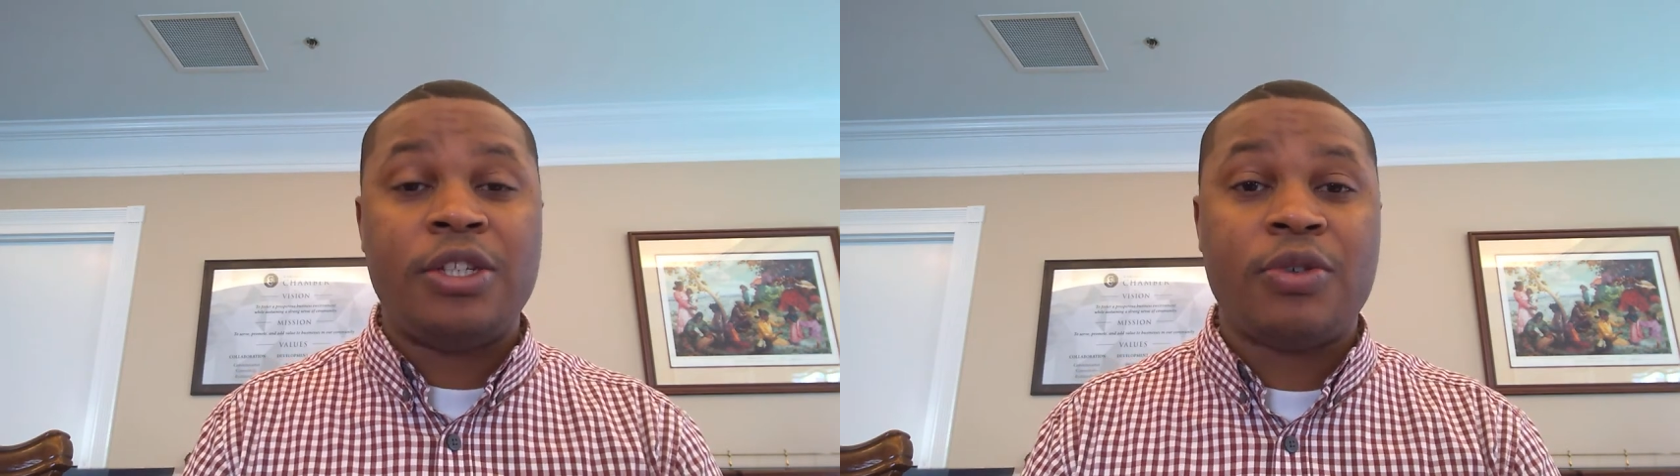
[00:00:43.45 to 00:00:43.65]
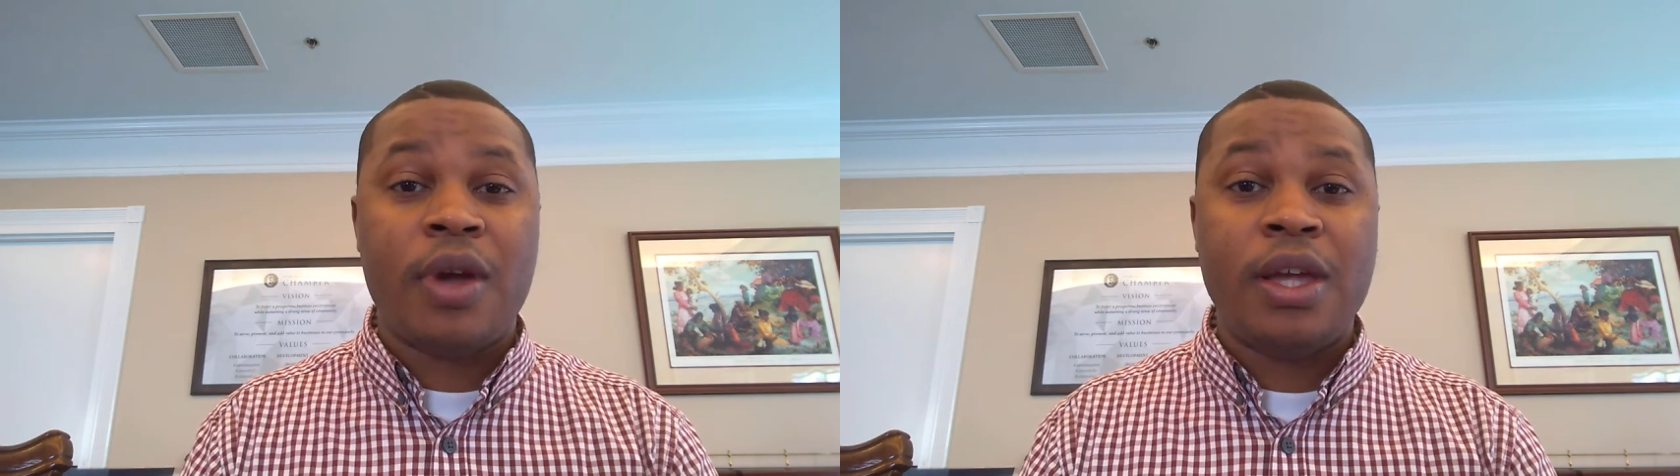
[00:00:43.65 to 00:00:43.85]

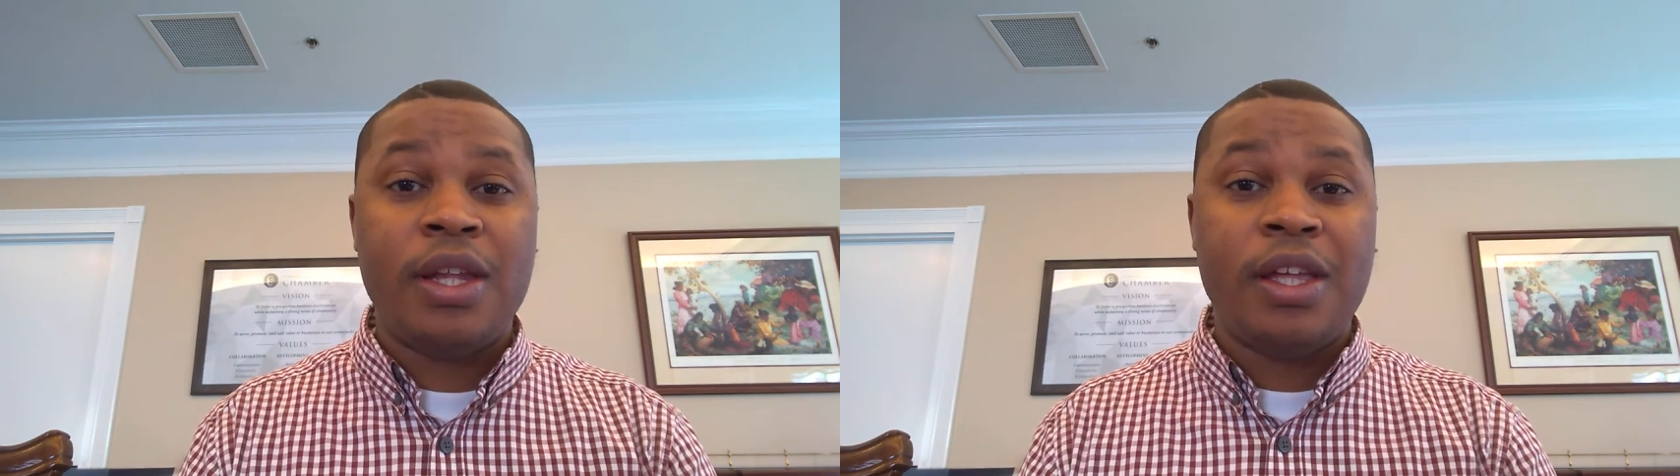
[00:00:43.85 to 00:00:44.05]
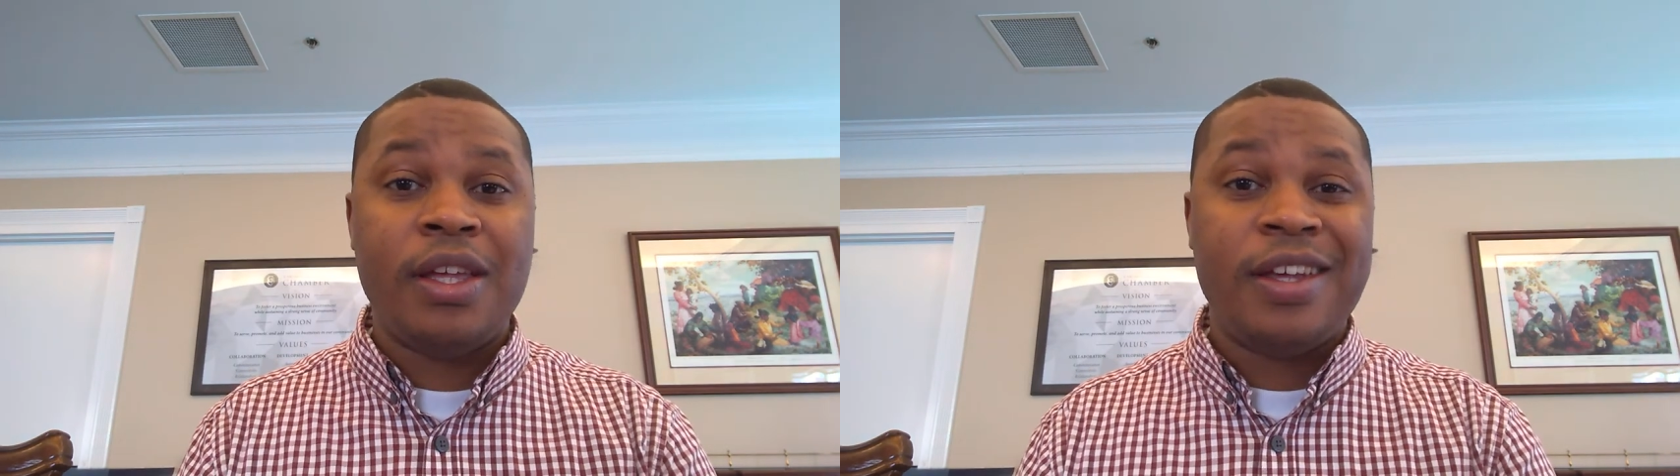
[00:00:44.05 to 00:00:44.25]

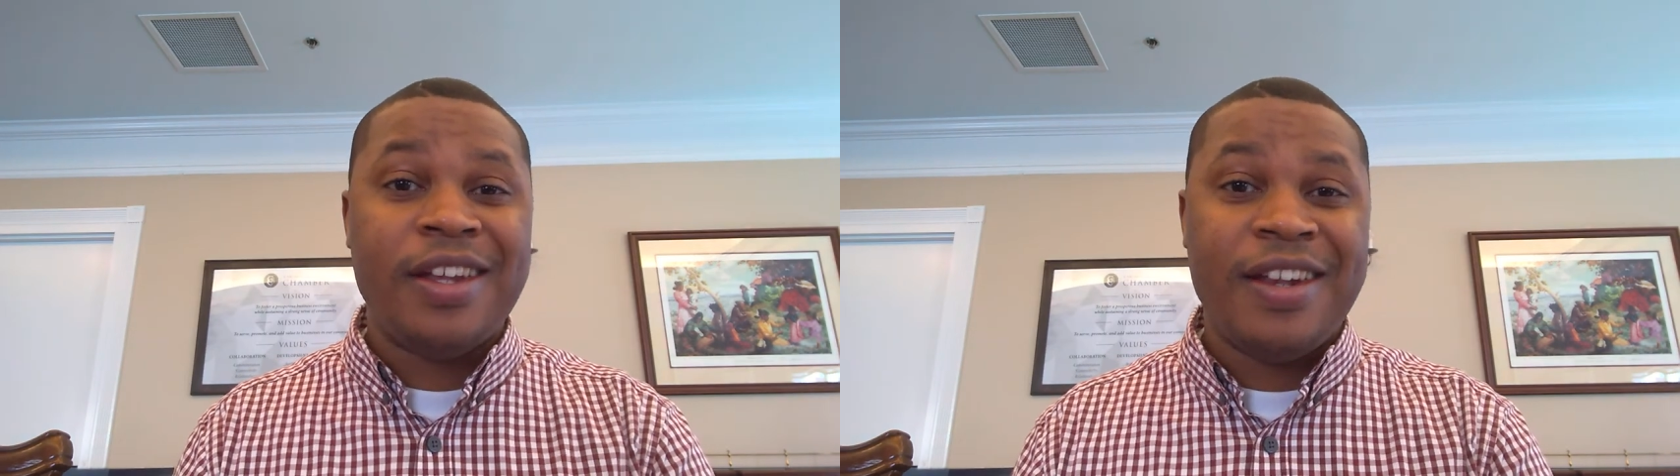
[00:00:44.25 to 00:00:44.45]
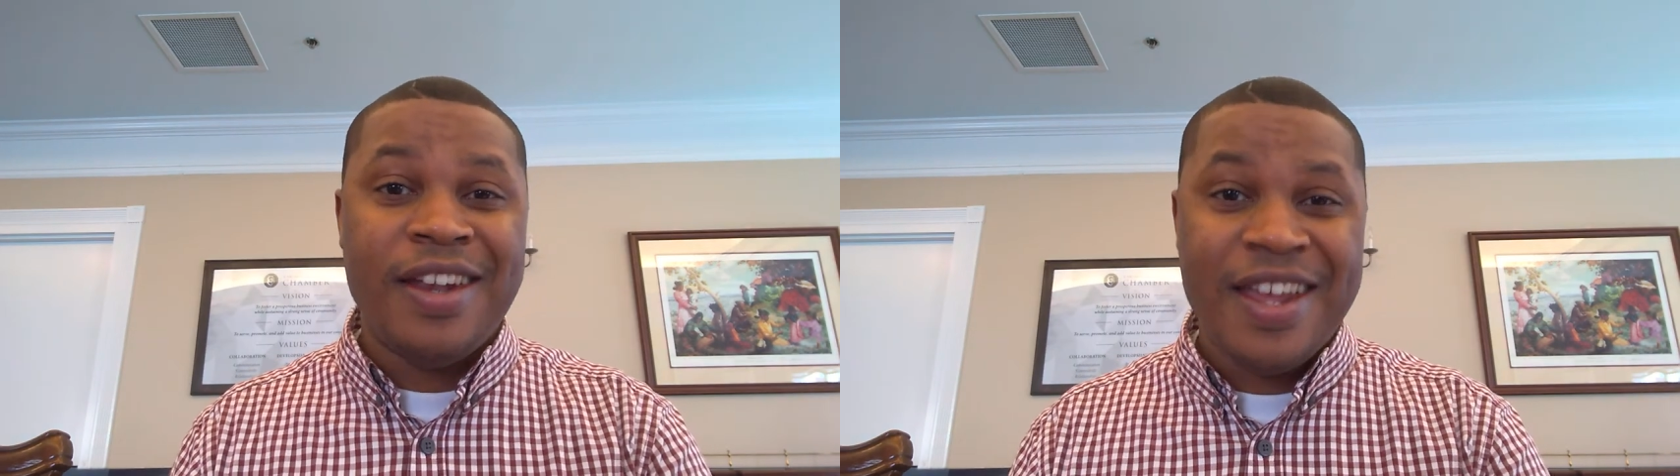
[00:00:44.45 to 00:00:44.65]

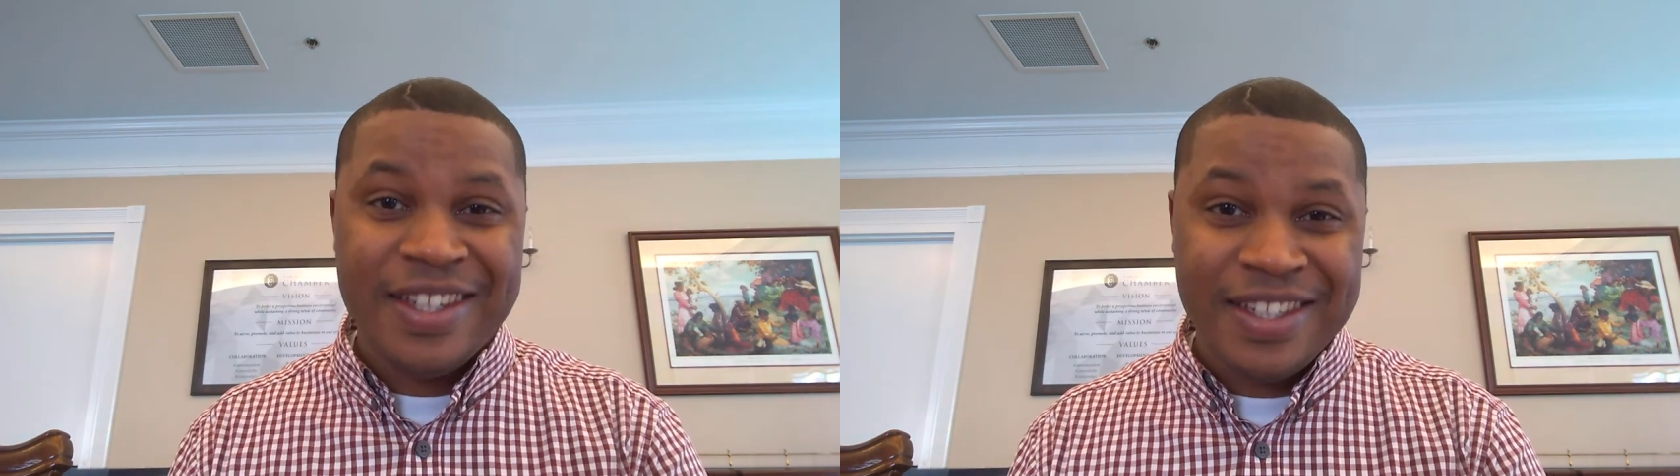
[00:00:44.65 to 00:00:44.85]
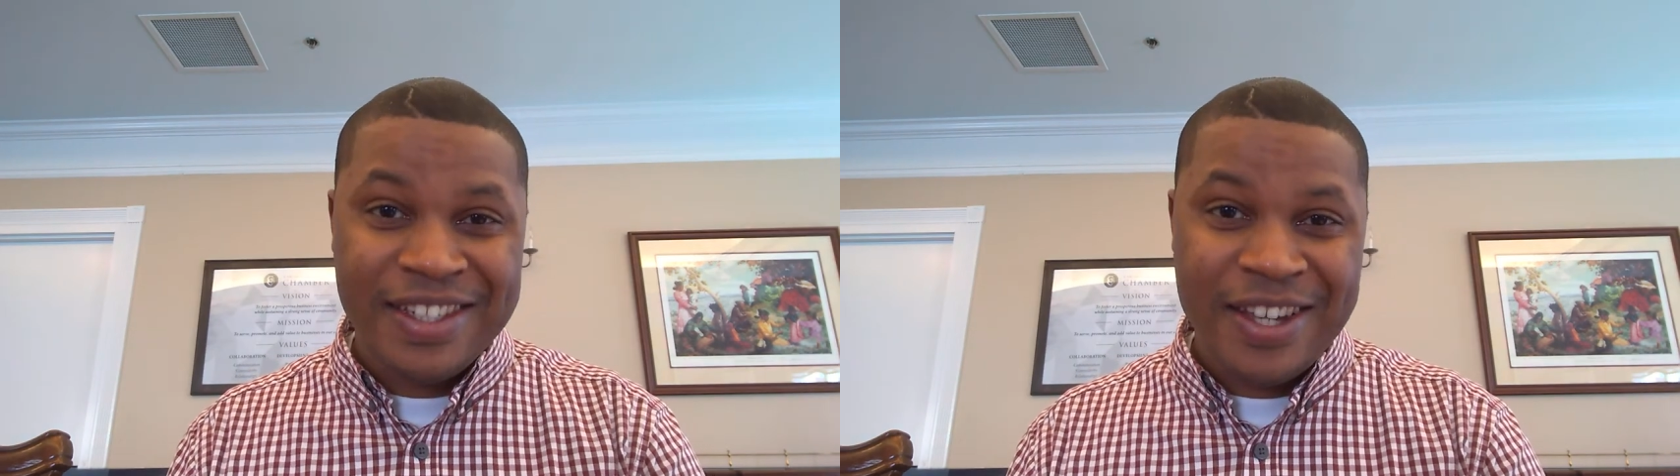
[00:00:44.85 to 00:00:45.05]
training
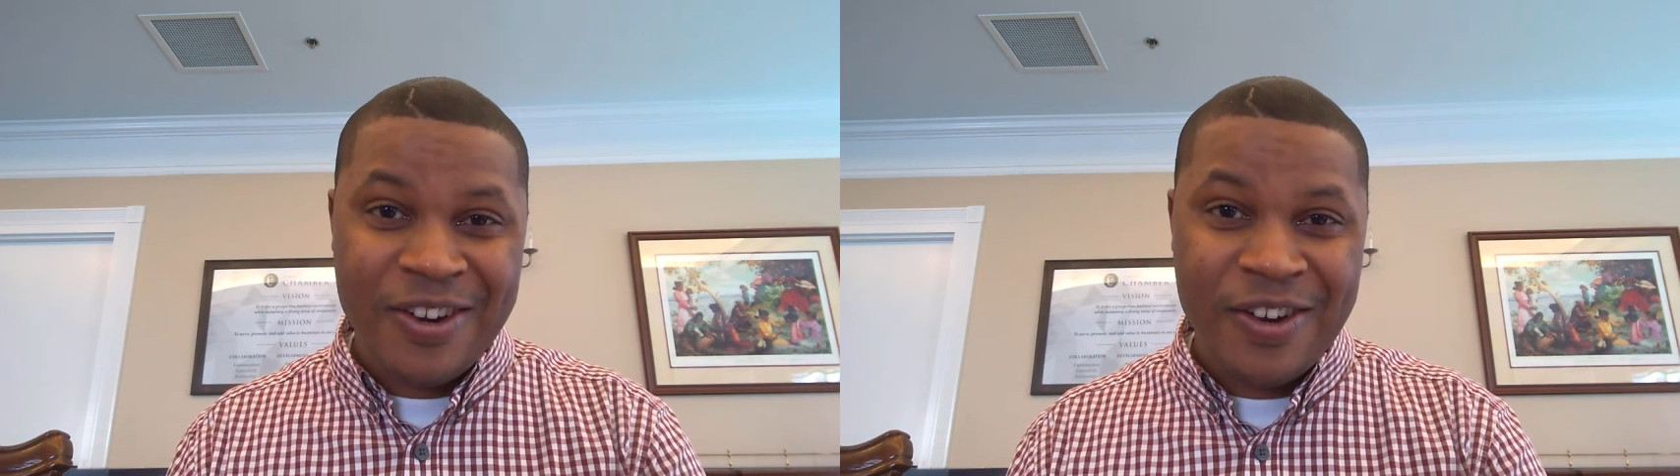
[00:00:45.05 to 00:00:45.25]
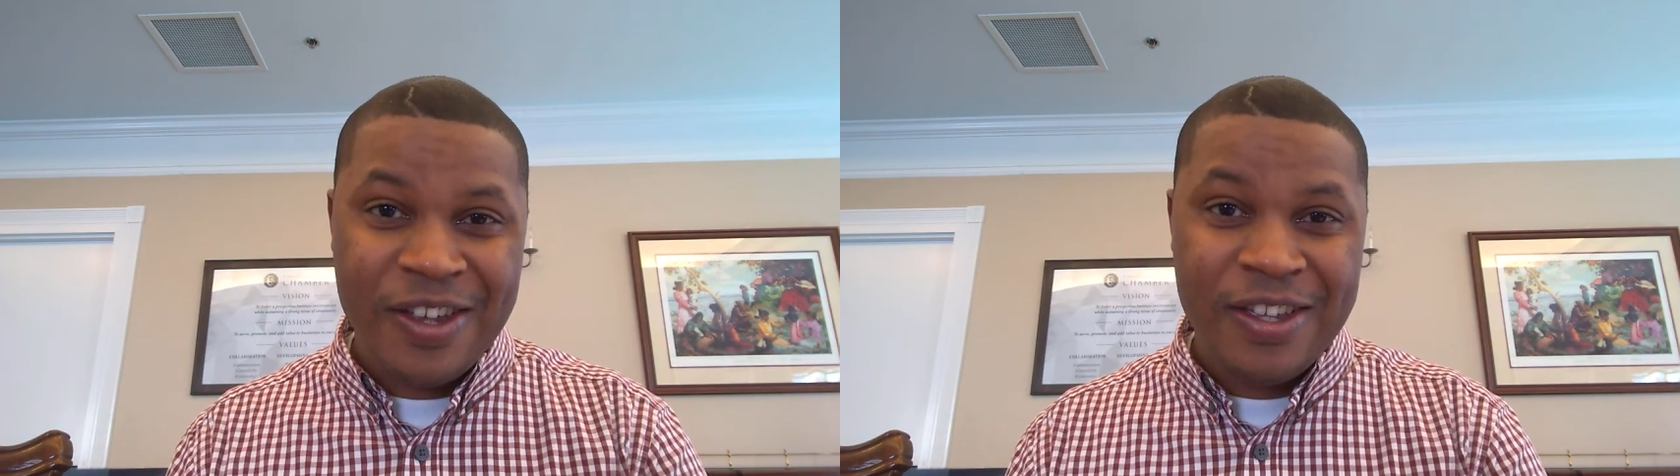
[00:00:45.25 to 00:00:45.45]

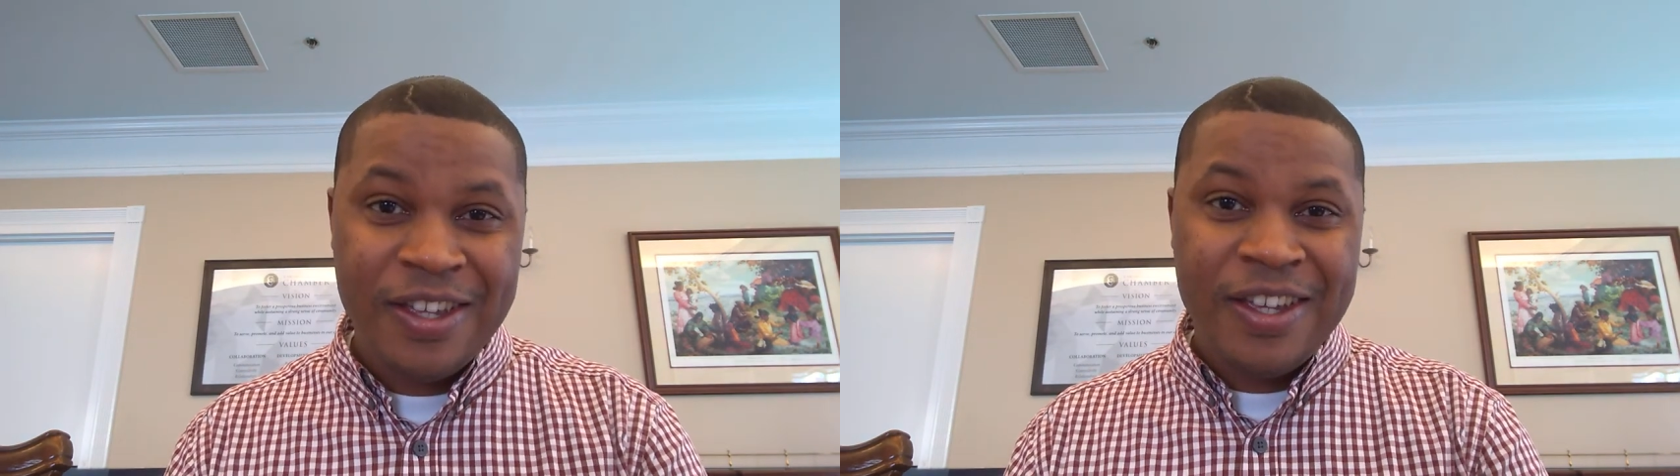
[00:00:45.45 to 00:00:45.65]
necessary